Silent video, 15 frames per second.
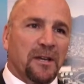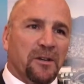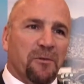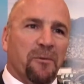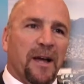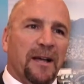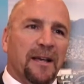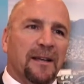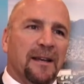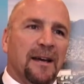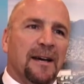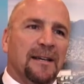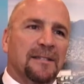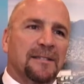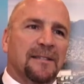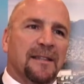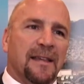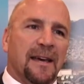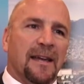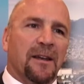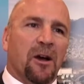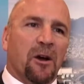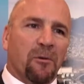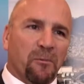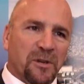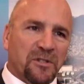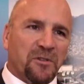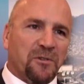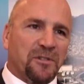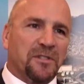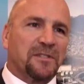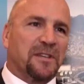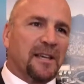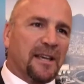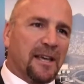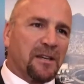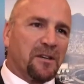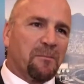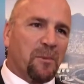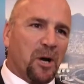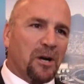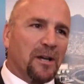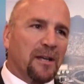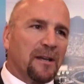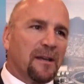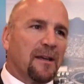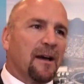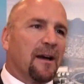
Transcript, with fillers: to recognize that our resources can get to market,